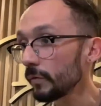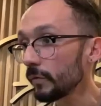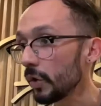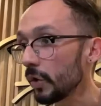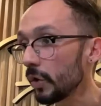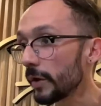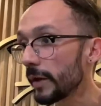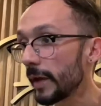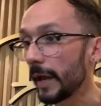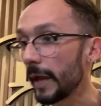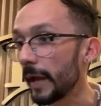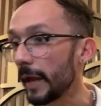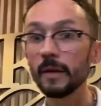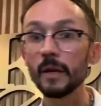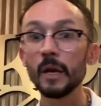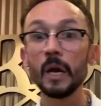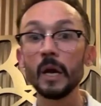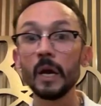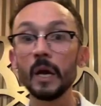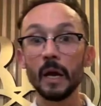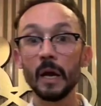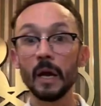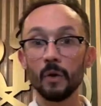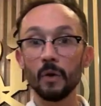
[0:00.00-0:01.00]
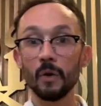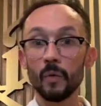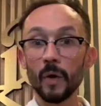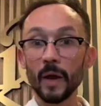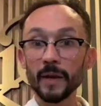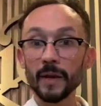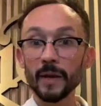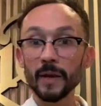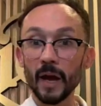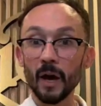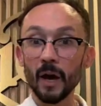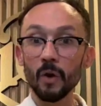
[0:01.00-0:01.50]
Okay, right
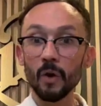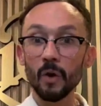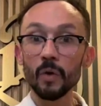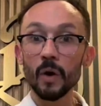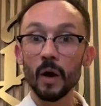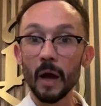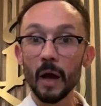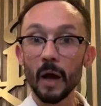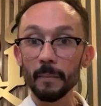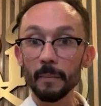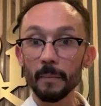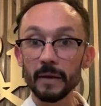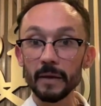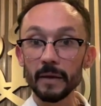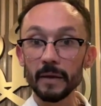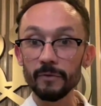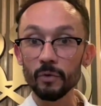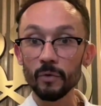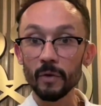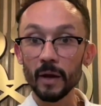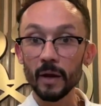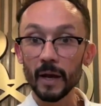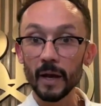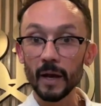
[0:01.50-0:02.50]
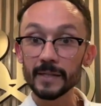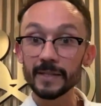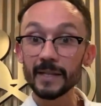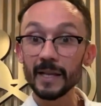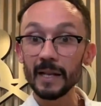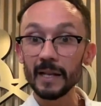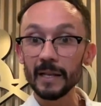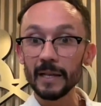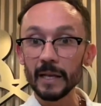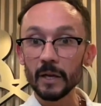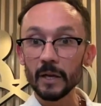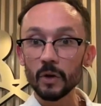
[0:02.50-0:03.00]
now I'm giving you guys the
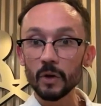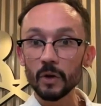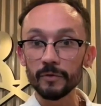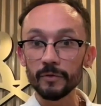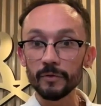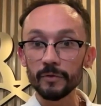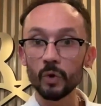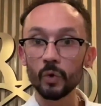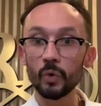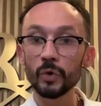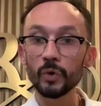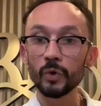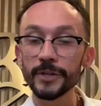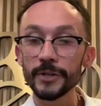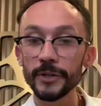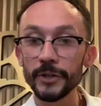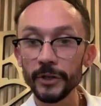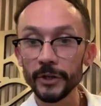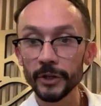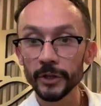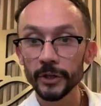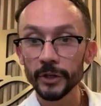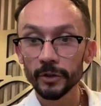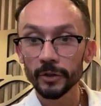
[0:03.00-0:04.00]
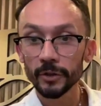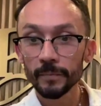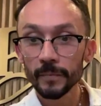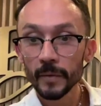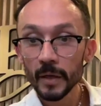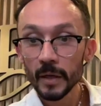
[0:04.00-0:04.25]
link of the course here.